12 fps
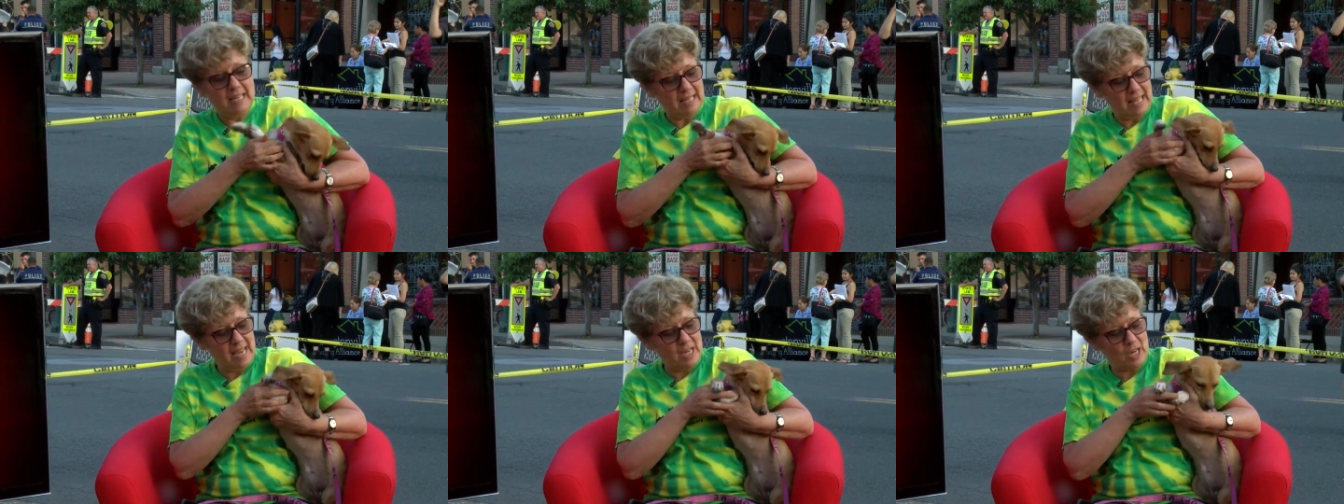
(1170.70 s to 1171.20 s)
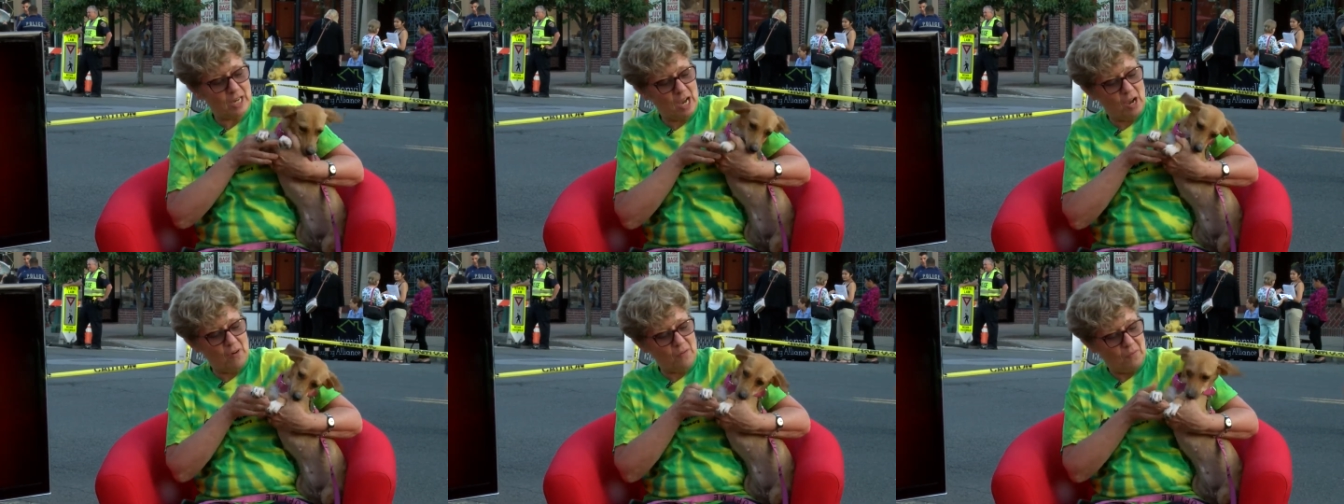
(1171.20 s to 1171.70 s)
There you
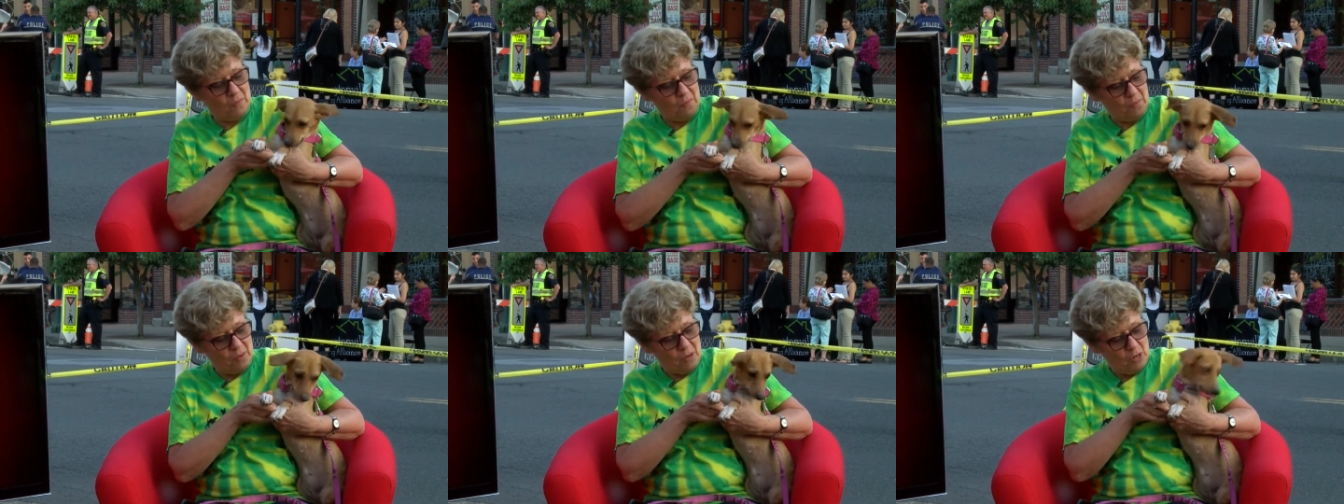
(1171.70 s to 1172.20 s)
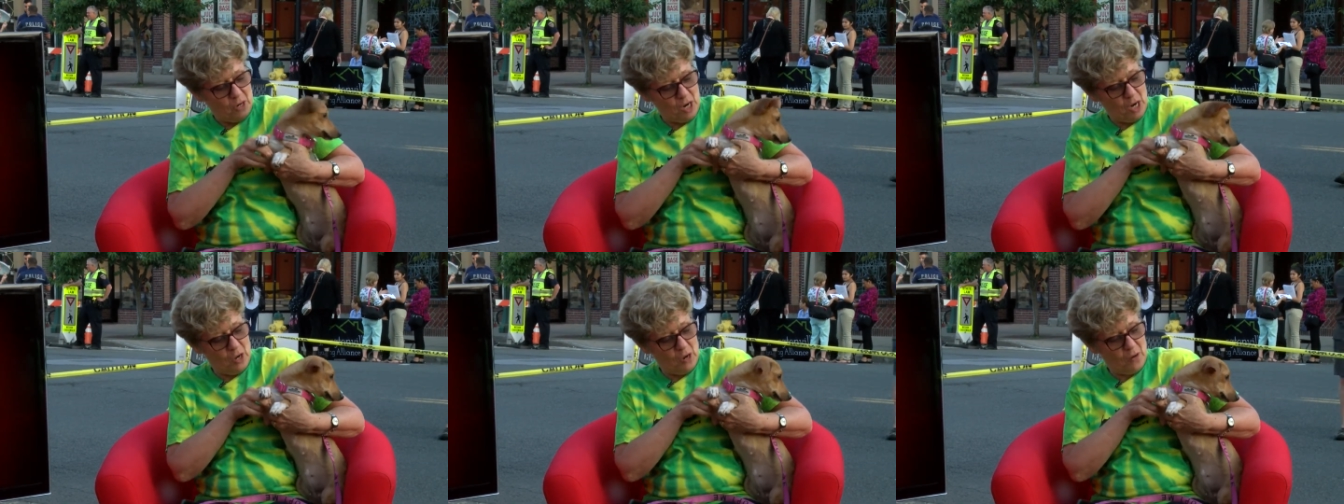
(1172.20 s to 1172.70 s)
go.
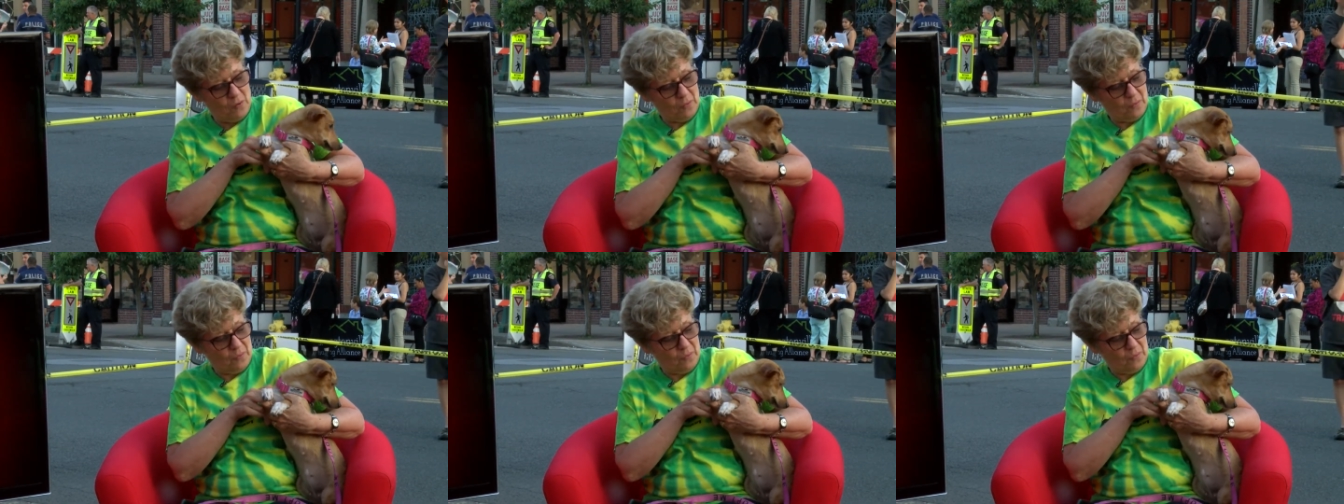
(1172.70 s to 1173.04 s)
Hello.